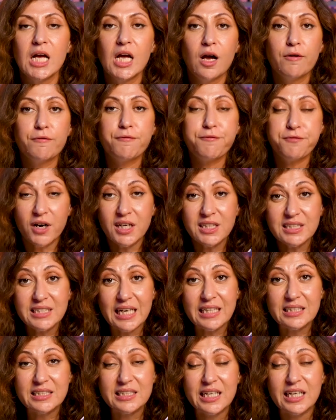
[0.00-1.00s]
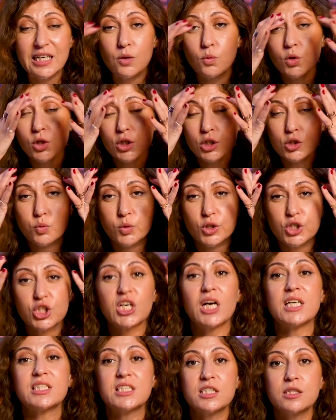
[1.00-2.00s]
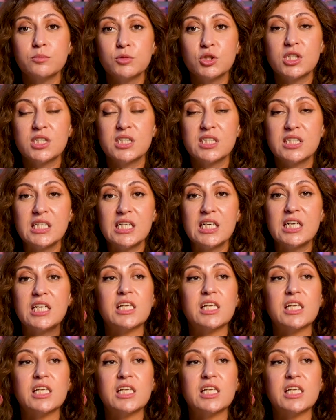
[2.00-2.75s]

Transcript: Front-end keywords, which customers see,